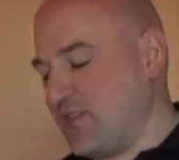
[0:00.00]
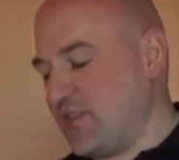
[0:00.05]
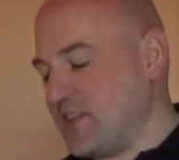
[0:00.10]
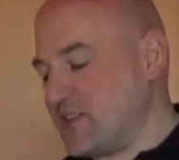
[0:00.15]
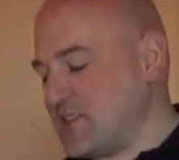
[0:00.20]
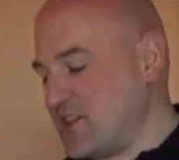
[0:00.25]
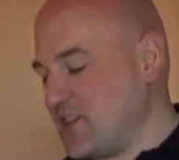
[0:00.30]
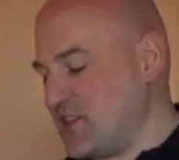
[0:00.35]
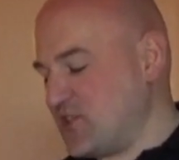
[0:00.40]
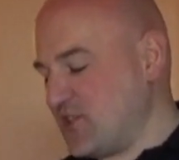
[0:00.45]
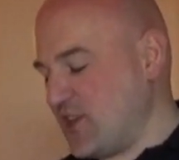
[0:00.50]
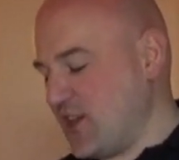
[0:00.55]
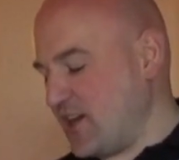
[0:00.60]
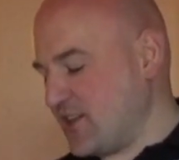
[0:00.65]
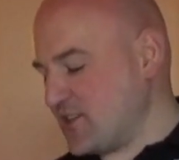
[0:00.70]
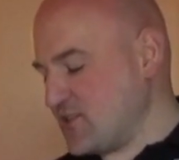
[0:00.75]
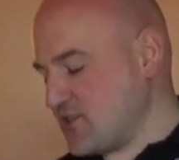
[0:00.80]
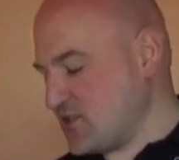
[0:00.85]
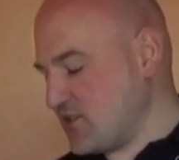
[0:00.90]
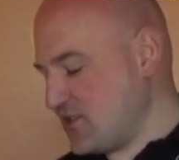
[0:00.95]

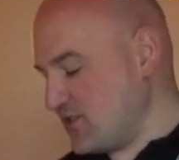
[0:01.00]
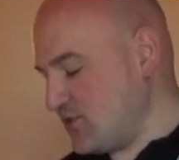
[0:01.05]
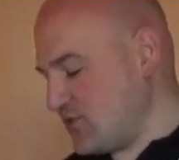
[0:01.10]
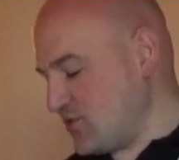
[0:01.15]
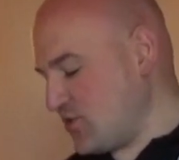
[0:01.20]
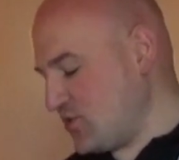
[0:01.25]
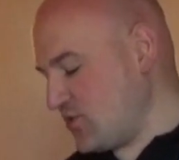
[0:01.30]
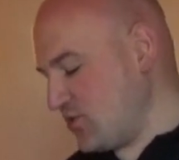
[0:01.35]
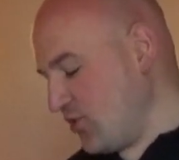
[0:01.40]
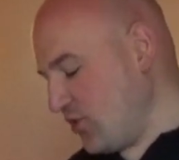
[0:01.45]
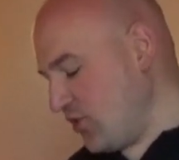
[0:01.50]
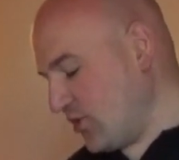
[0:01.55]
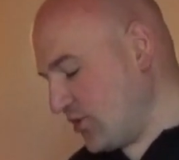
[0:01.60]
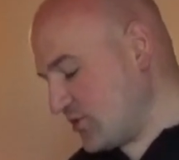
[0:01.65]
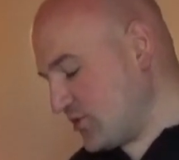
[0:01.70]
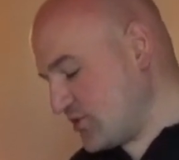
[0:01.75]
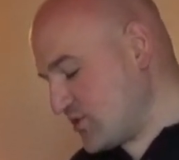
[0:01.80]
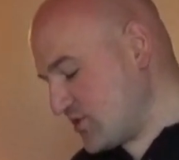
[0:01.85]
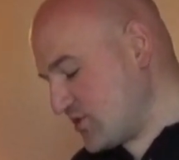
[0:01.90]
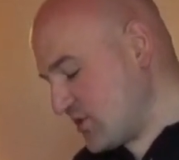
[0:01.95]
t-shirts,
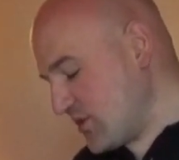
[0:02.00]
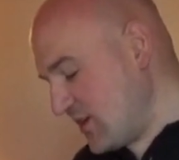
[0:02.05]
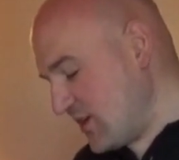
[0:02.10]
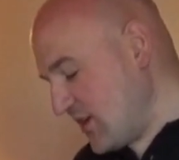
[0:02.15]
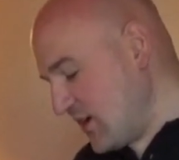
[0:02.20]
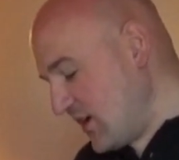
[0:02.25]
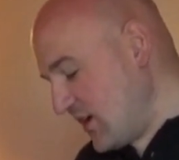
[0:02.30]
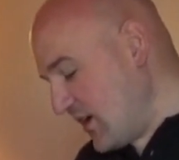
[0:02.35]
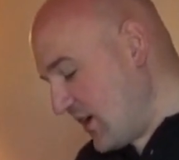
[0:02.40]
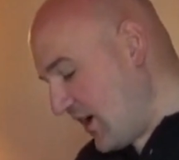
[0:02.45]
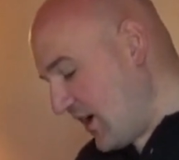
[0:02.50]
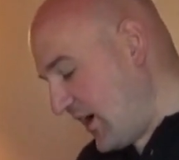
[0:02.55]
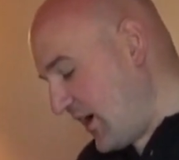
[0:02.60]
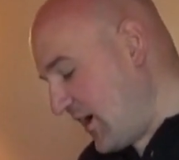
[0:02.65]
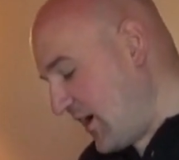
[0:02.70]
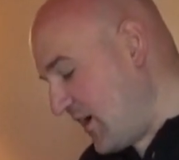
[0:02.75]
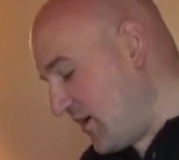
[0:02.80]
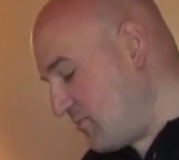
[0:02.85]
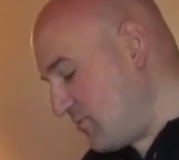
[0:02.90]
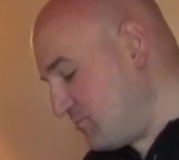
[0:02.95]
shorts,
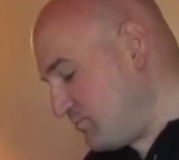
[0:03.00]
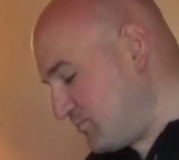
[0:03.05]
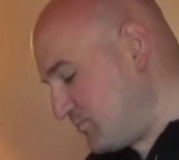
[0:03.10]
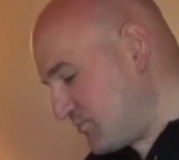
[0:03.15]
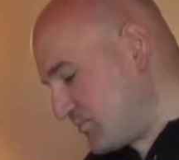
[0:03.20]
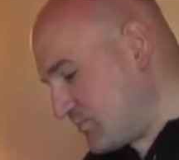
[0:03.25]
and